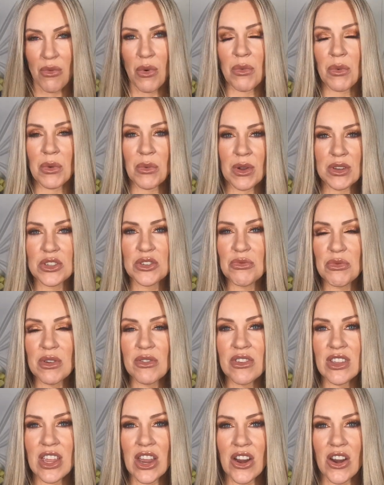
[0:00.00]
When we went to the
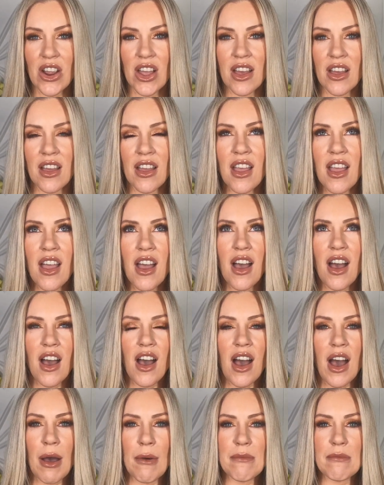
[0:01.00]
Riviera
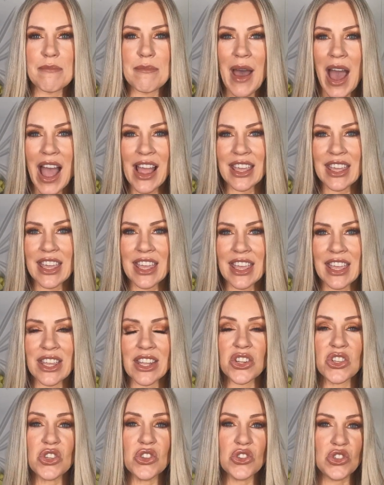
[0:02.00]
back
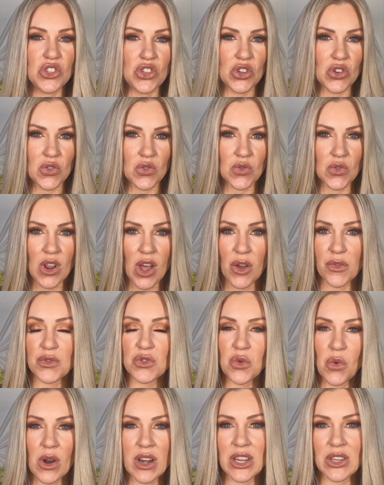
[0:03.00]
in June of
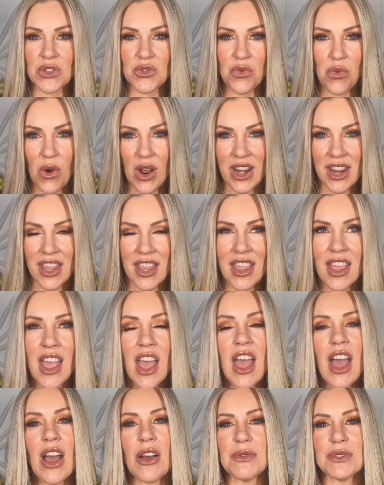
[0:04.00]
2020,
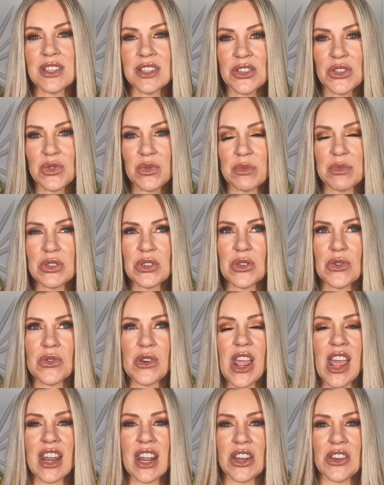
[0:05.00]
I was in the
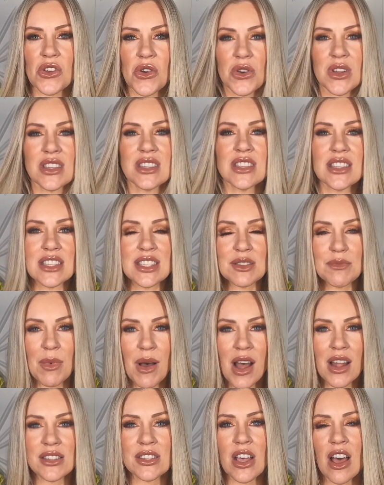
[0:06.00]
swimsuit, and I noticed the
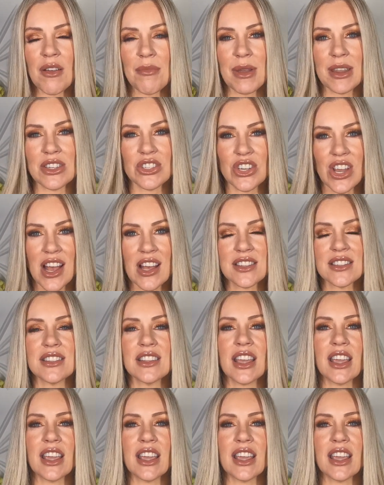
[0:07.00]
spots on my chest.